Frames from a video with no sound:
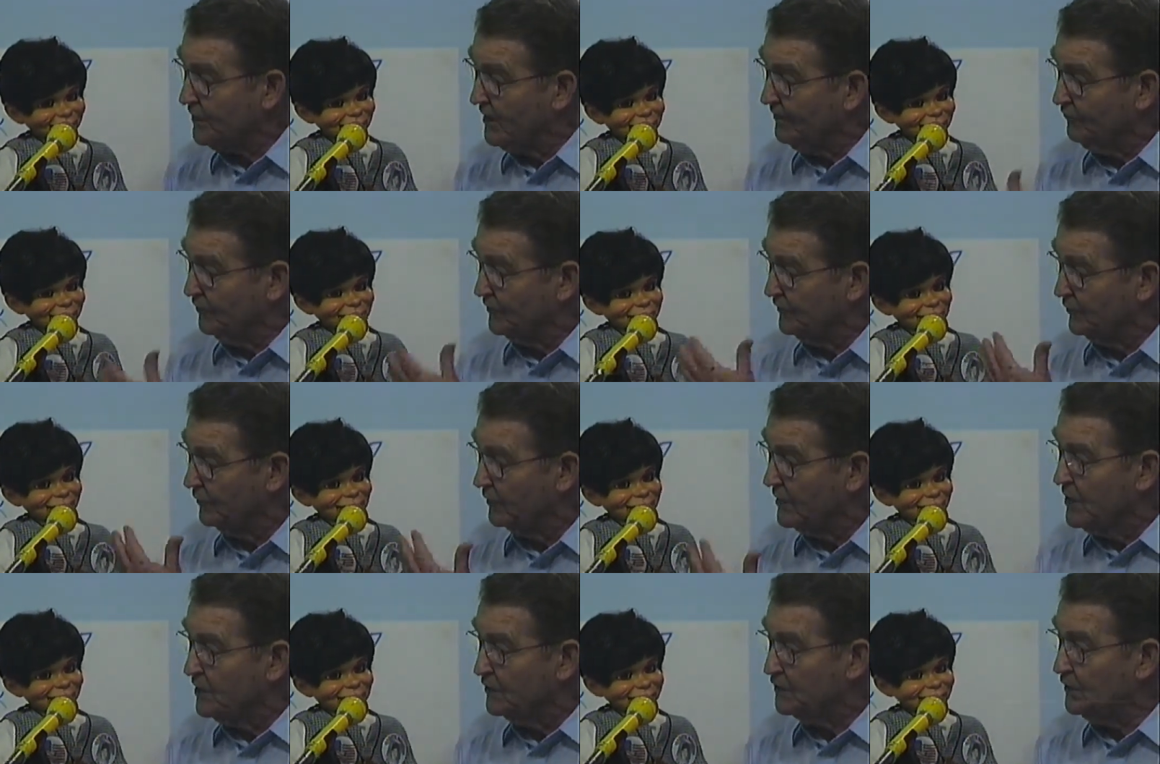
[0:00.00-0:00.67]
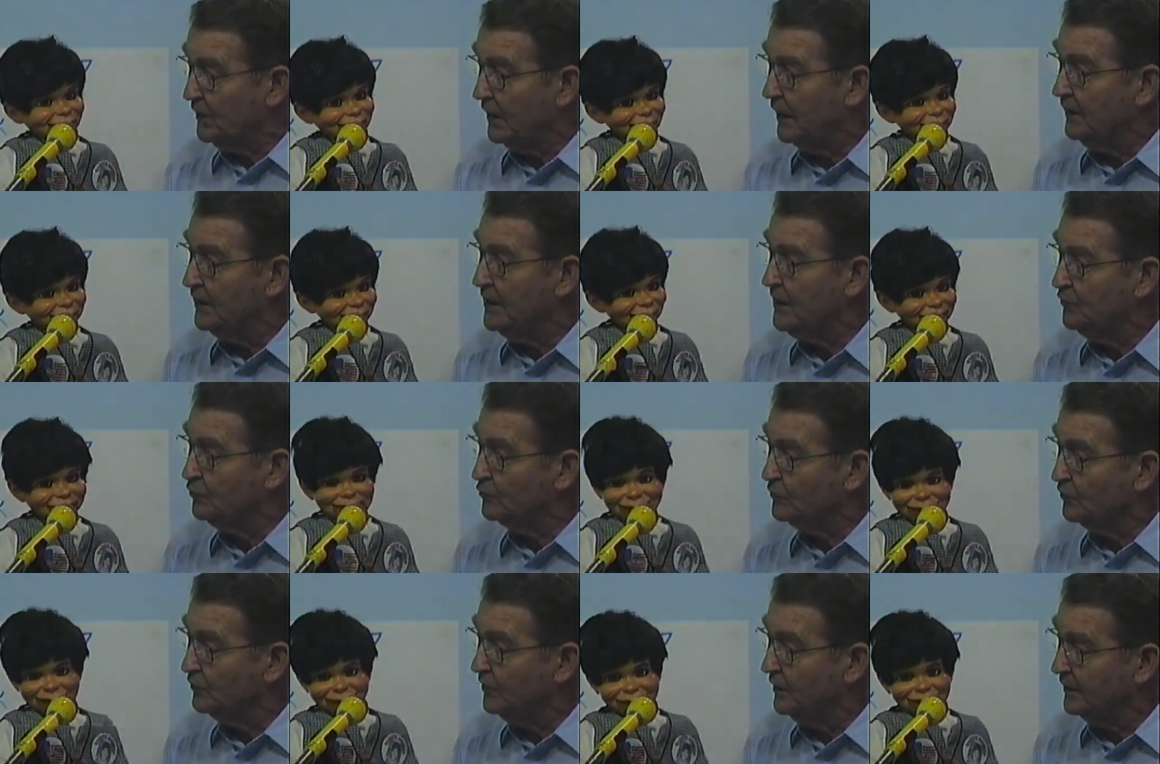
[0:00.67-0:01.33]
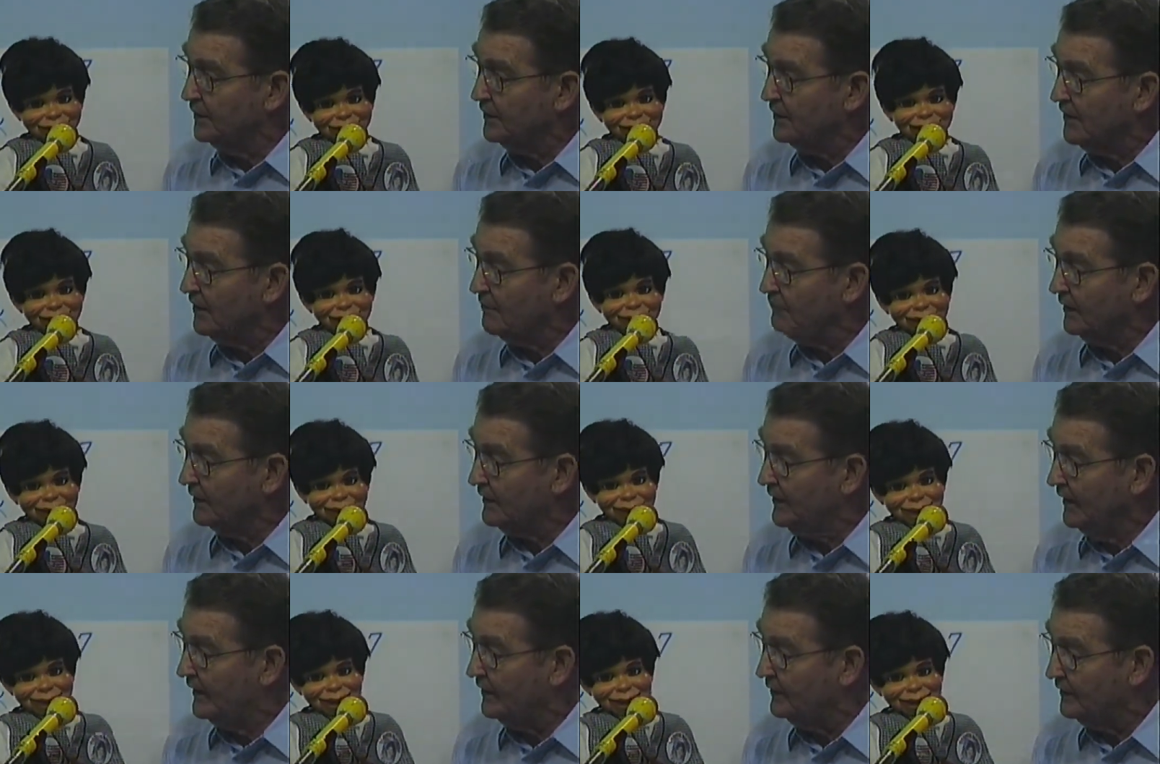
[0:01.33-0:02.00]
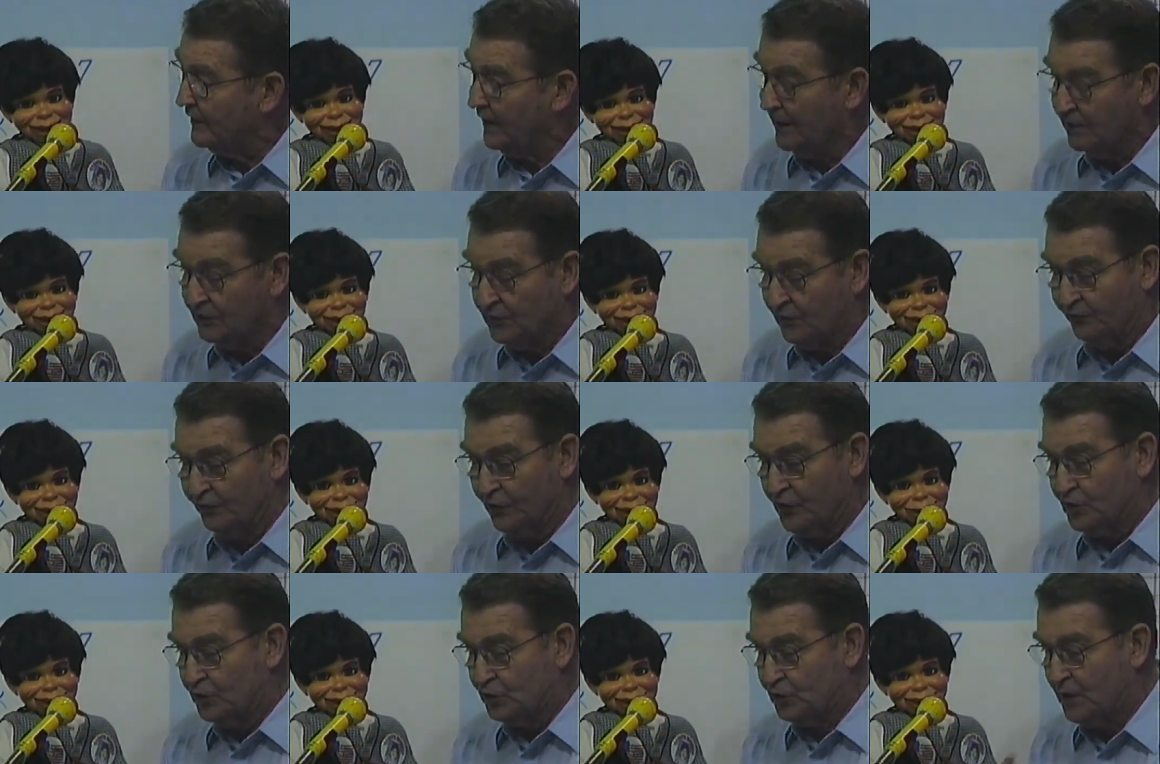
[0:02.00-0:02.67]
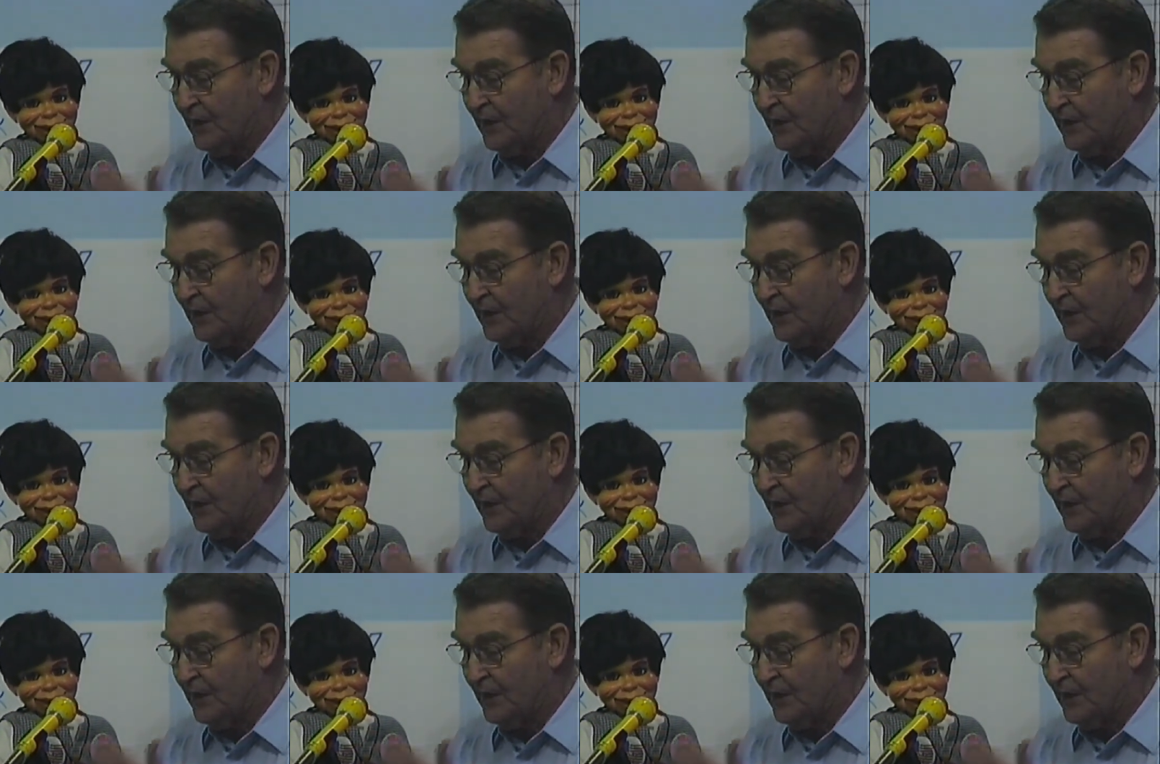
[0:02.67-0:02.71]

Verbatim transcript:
Speaker 1: even said he was going to come again there in the first